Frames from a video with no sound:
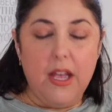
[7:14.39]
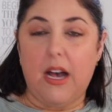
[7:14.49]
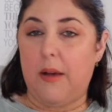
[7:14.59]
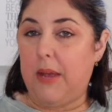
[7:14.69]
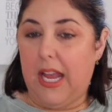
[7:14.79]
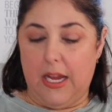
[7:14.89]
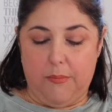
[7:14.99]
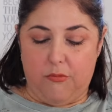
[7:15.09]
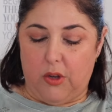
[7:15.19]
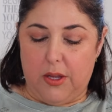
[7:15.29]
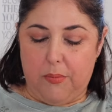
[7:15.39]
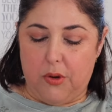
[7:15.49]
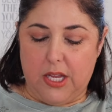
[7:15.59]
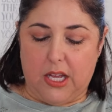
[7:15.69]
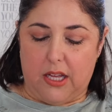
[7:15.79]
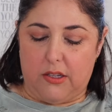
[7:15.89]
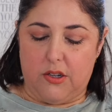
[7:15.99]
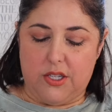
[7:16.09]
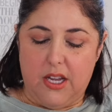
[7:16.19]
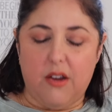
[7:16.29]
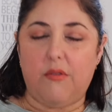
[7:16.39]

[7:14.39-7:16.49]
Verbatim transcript: Um, eight really pretty colors,